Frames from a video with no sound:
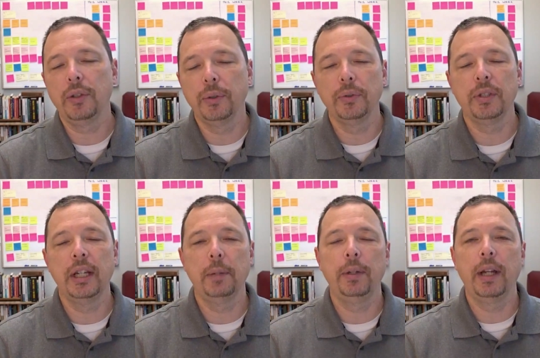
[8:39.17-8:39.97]
tools to
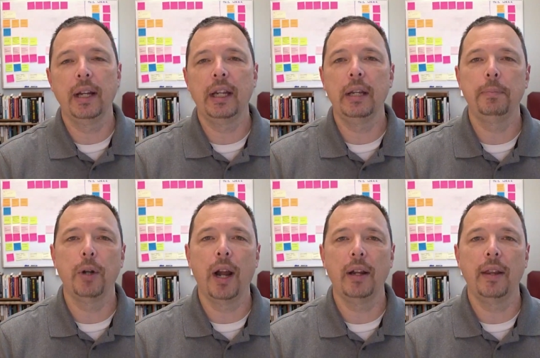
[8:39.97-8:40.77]
help you kind of keep
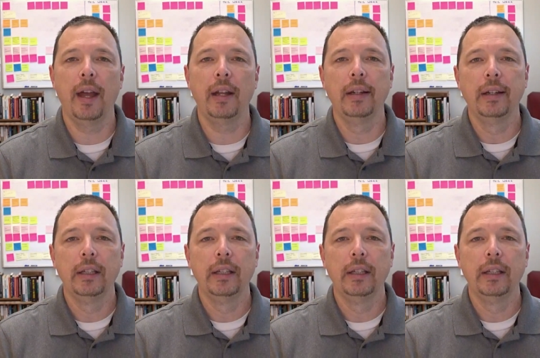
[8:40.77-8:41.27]
track of that.